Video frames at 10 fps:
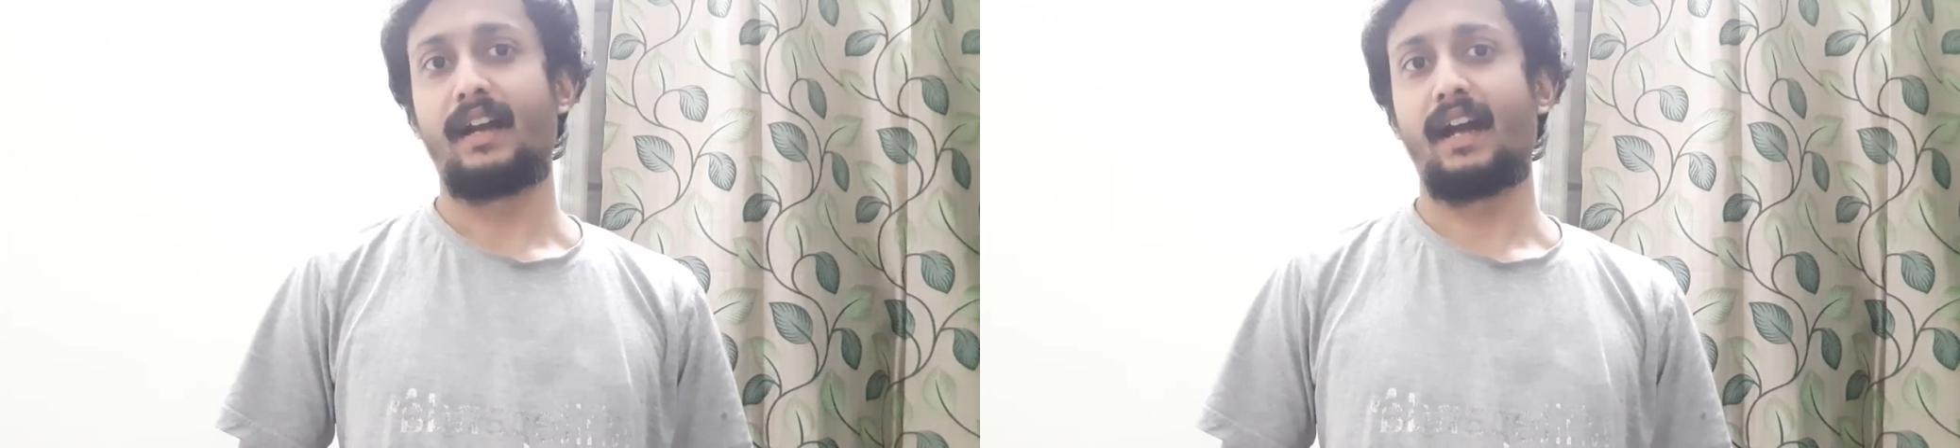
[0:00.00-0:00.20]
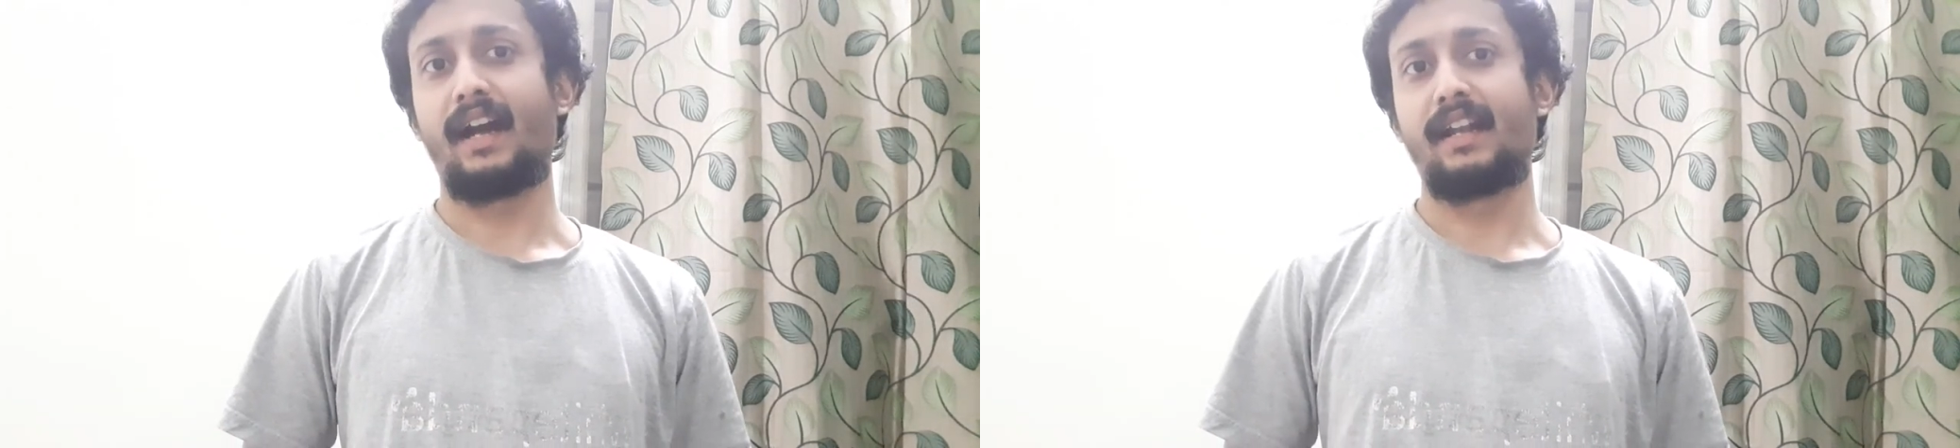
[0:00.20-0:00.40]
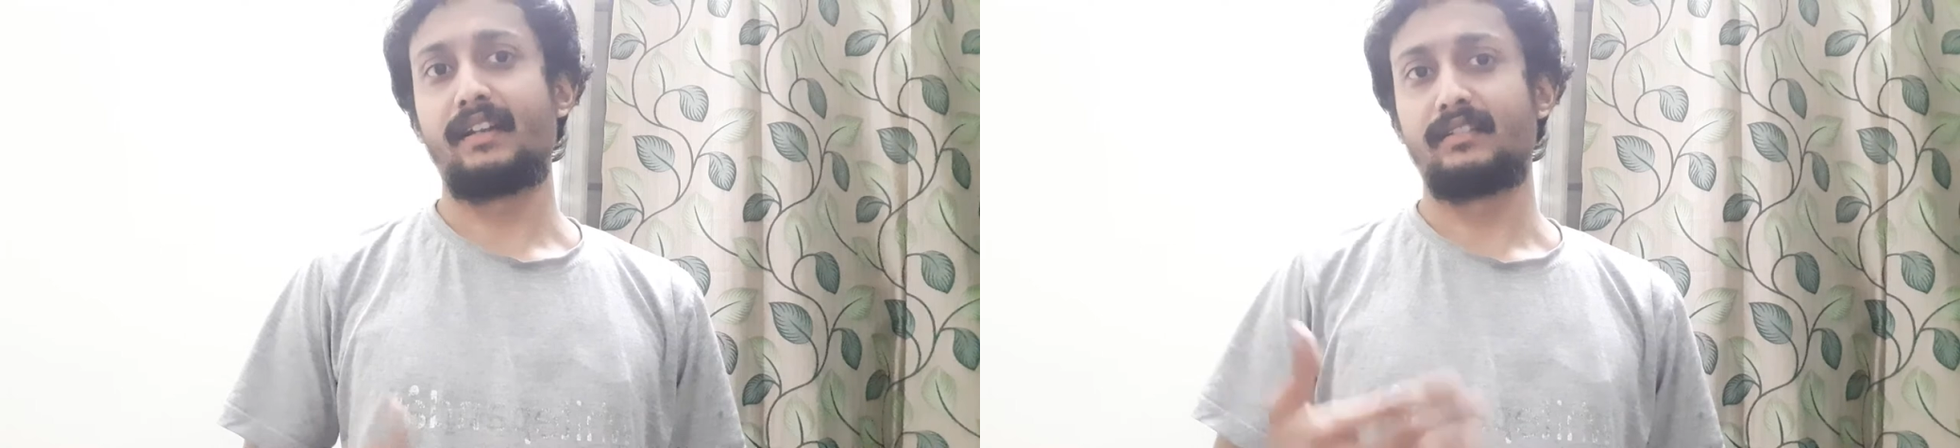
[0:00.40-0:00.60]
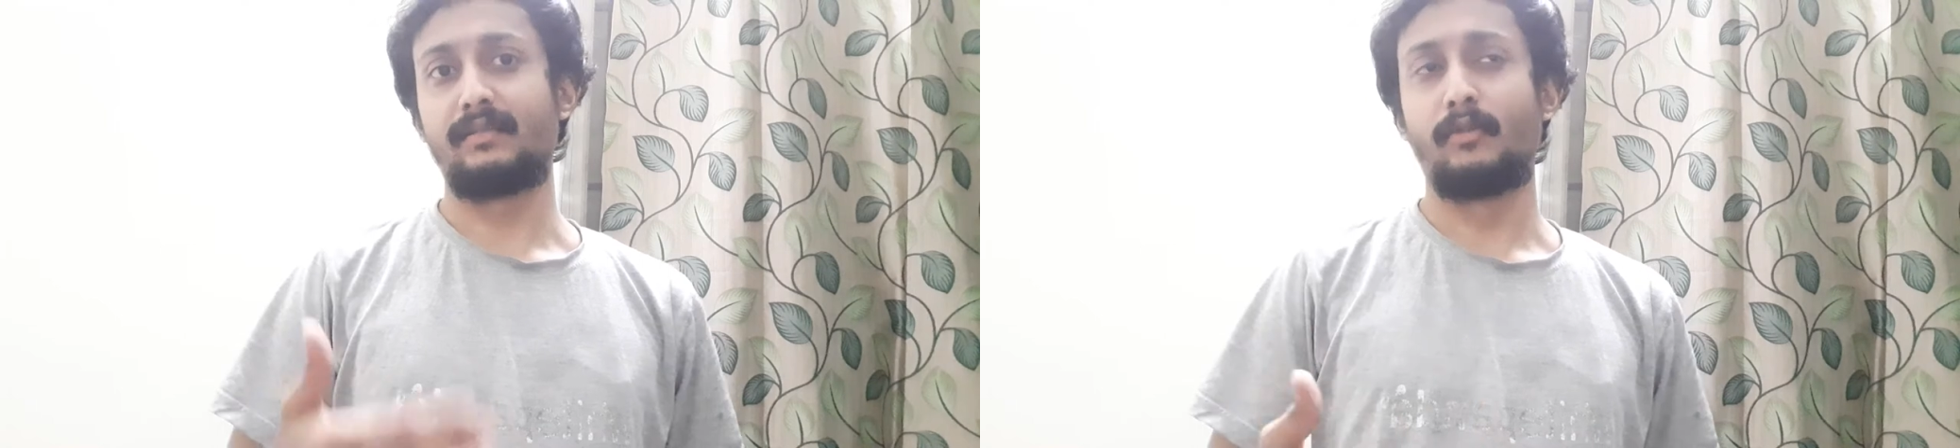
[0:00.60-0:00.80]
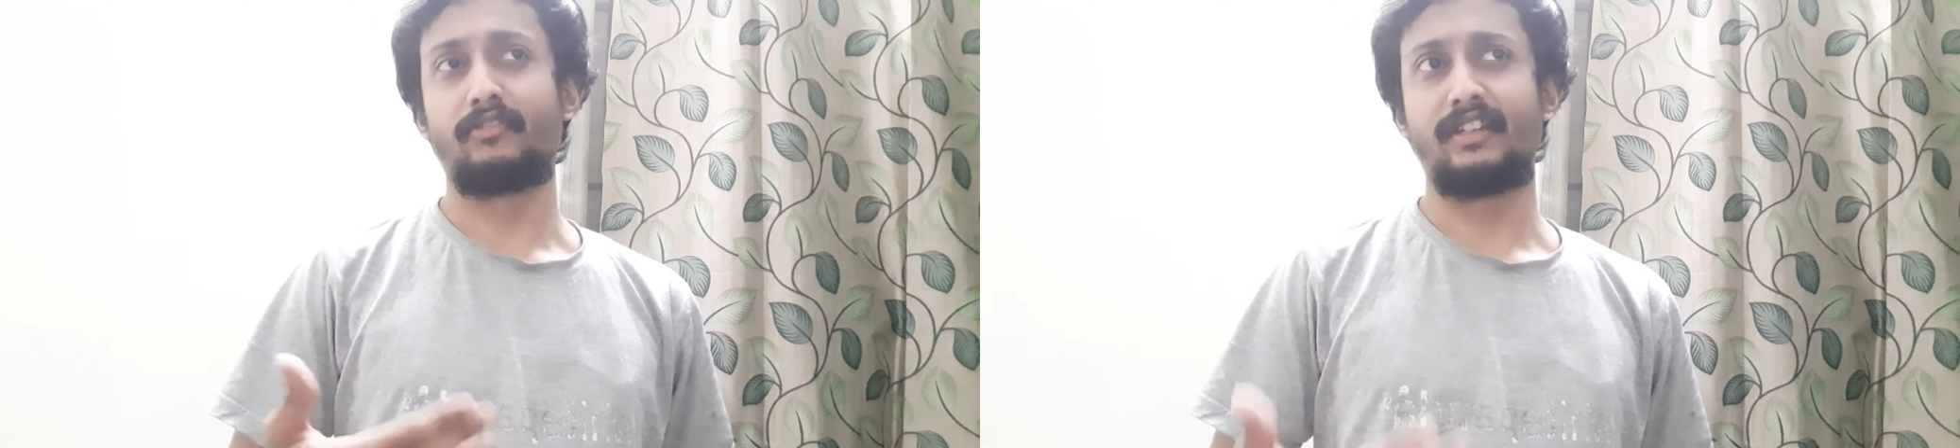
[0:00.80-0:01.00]
And
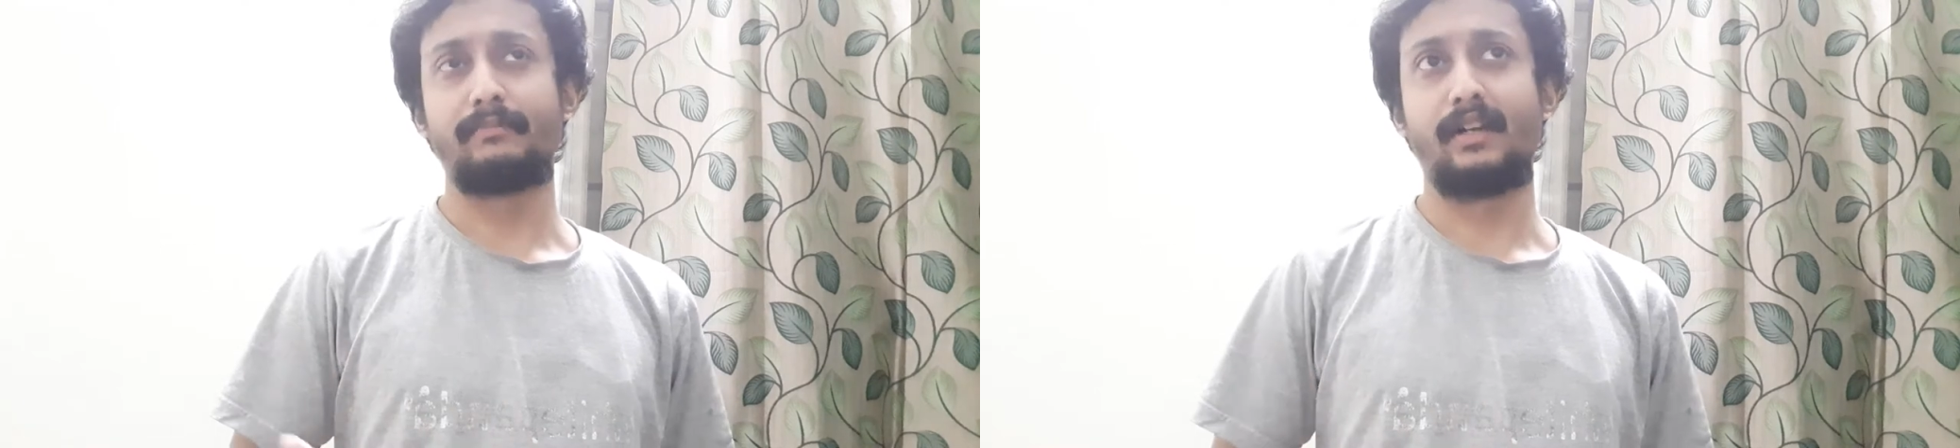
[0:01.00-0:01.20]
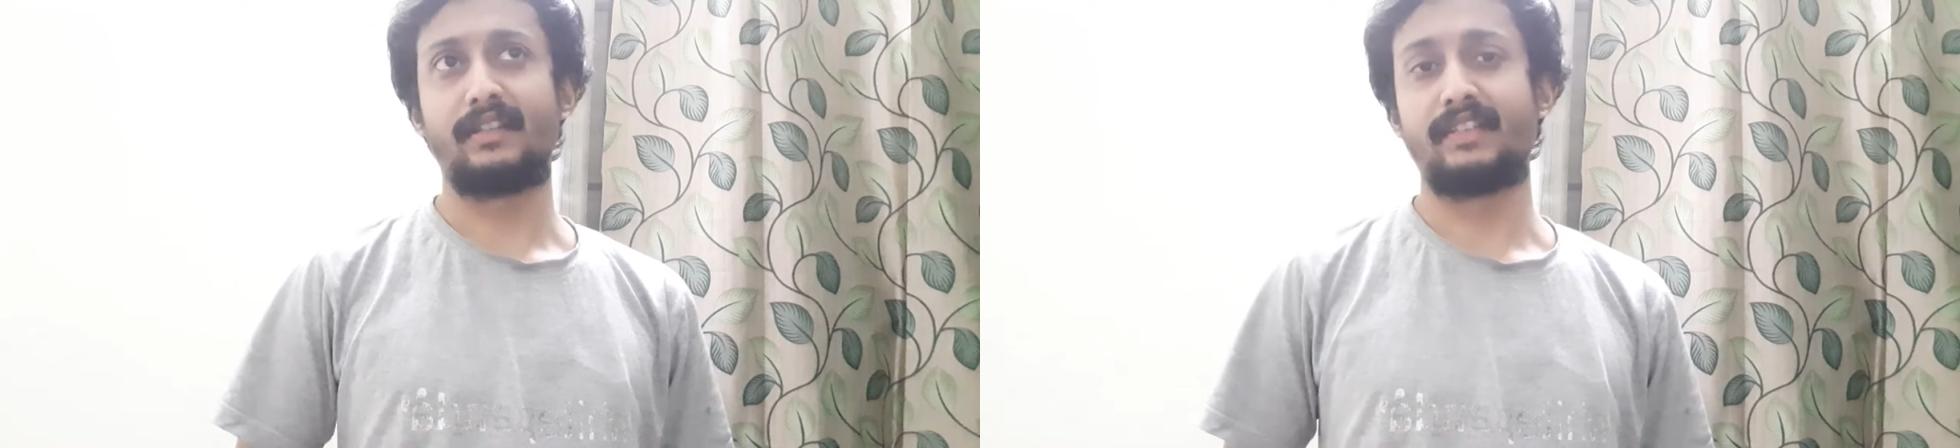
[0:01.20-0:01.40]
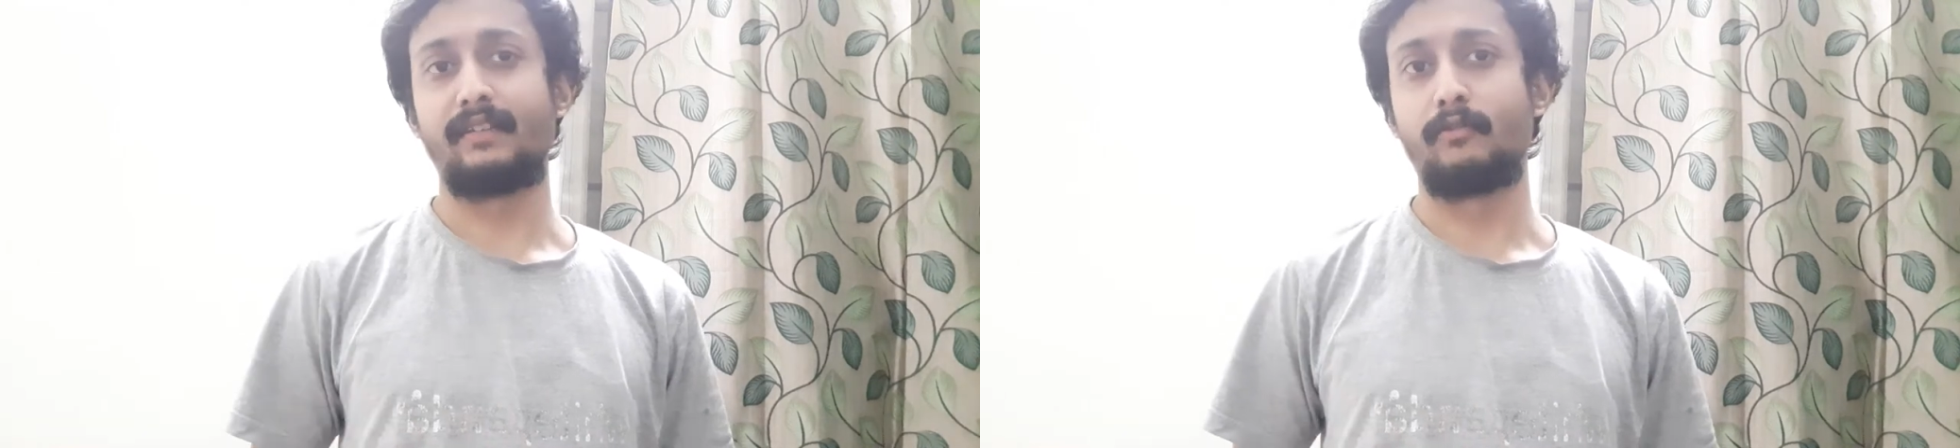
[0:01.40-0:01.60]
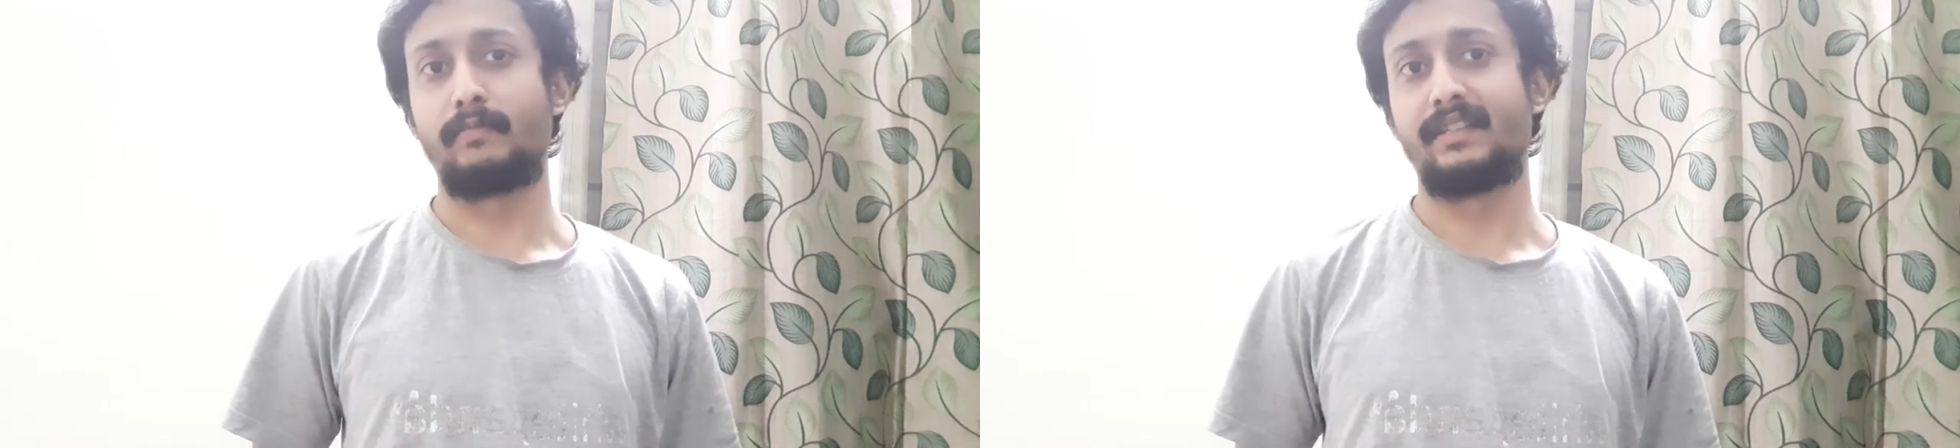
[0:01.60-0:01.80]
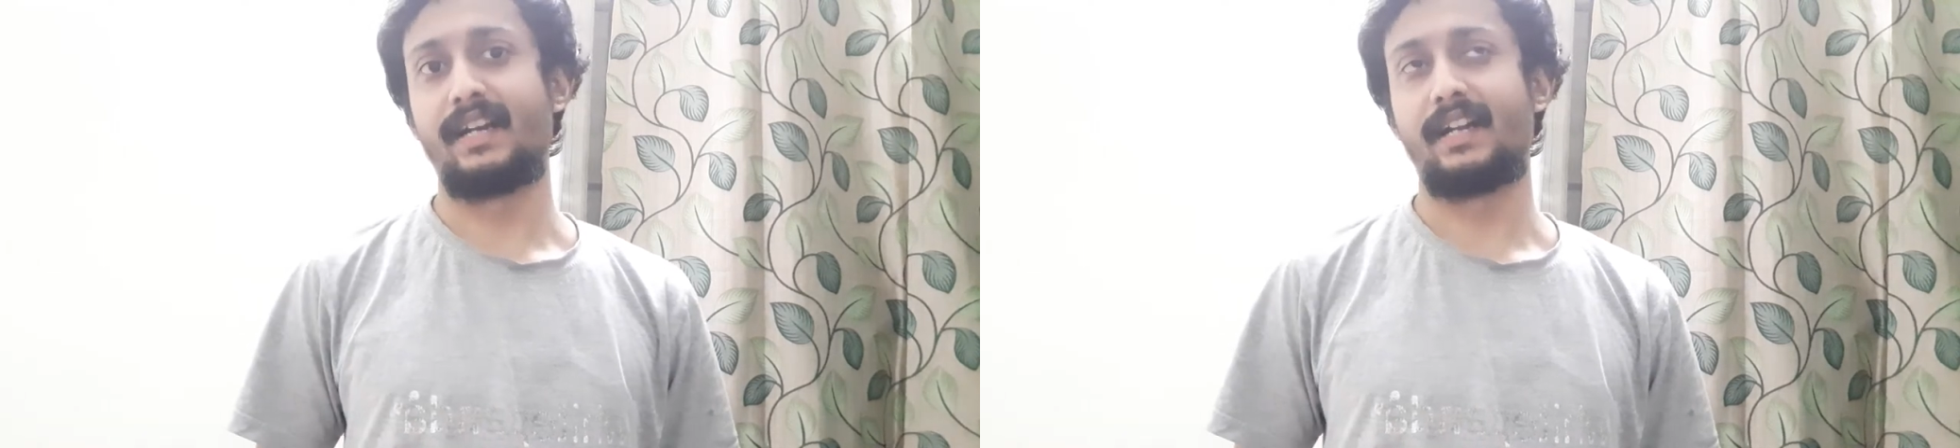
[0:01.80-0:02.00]
the most important thing would
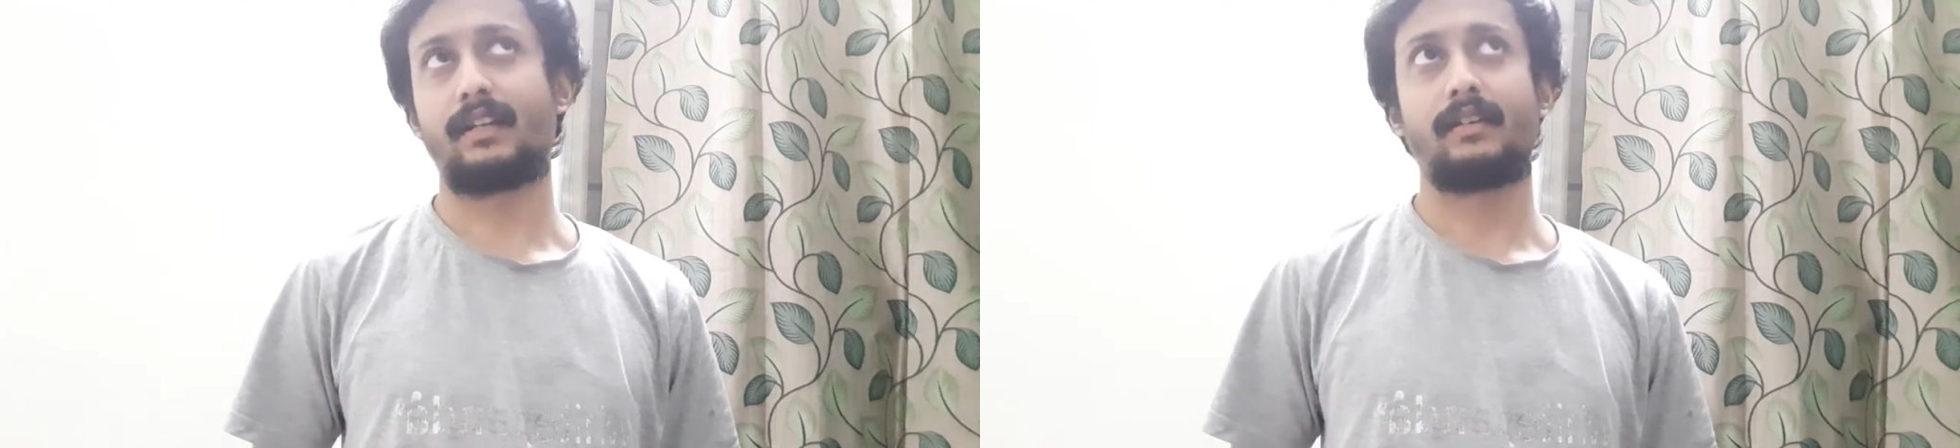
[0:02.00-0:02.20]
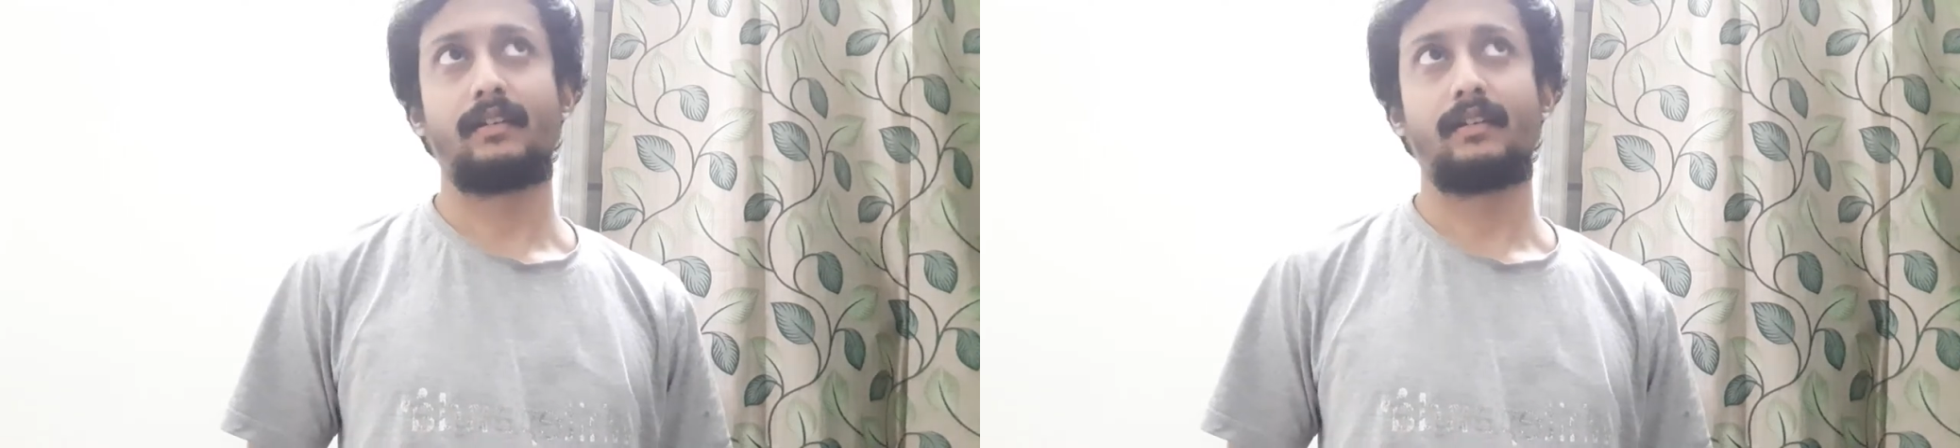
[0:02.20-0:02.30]
be that